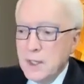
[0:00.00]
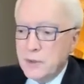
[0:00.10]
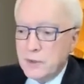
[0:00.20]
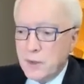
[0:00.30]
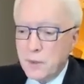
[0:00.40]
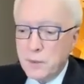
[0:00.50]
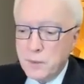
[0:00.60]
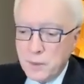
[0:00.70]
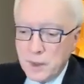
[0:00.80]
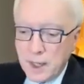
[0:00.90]

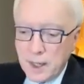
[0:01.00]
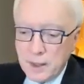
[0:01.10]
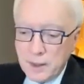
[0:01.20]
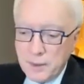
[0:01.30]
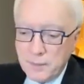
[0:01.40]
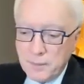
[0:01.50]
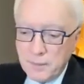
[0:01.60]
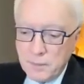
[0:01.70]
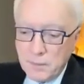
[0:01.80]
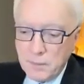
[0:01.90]
So
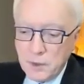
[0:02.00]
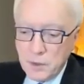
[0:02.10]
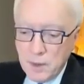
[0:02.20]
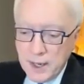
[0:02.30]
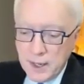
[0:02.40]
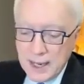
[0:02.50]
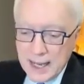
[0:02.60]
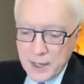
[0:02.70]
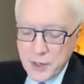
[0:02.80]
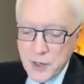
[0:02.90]
you write a
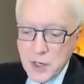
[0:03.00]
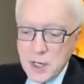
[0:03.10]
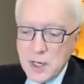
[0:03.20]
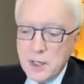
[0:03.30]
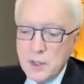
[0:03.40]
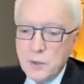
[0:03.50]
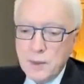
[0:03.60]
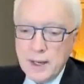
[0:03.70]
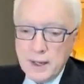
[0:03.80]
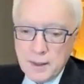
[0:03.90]
letter, you
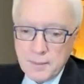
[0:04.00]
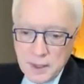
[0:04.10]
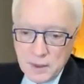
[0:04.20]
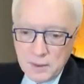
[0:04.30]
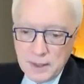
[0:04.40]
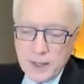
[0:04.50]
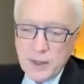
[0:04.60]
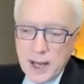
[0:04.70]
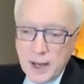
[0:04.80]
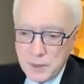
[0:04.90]
write an appeal
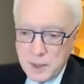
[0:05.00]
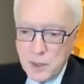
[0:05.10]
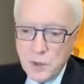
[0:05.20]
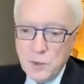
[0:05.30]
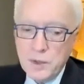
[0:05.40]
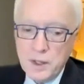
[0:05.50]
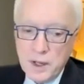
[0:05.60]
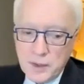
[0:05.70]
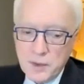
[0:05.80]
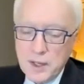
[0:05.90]
letter. I don't mean you, the
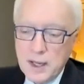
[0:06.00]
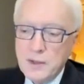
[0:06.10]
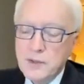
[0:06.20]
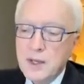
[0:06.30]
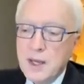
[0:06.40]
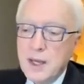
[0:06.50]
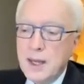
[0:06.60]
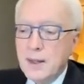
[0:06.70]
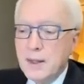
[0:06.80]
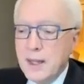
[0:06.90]
doctor does.
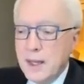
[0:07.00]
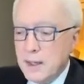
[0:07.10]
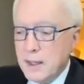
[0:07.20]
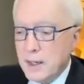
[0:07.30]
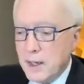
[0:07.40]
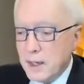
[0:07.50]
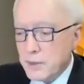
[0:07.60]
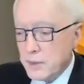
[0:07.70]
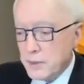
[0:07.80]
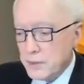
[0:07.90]
Then the
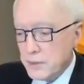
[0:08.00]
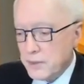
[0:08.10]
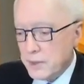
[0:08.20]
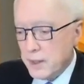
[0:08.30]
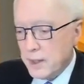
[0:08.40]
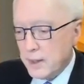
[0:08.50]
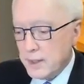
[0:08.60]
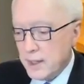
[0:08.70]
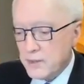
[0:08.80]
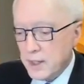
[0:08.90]
doctor's
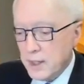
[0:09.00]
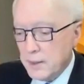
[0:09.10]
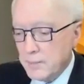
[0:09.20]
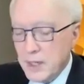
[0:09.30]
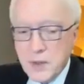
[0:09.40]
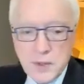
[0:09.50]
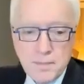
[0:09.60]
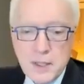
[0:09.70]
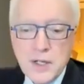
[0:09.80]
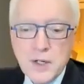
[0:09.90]
does a
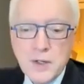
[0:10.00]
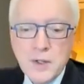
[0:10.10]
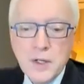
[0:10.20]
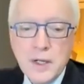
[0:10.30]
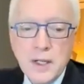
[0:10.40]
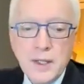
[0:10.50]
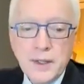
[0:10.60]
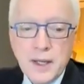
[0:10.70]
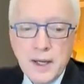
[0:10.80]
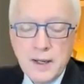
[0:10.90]
peer-to-peer
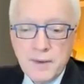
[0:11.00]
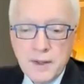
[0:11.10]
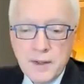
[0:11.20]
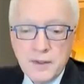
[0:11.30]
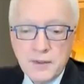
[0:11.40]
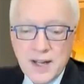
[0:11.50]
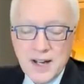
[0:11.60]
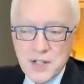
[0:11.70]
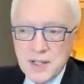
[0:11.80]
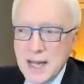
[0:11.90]
kind of a
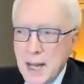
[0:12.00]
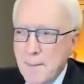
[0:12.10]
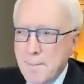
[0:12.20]
discussion.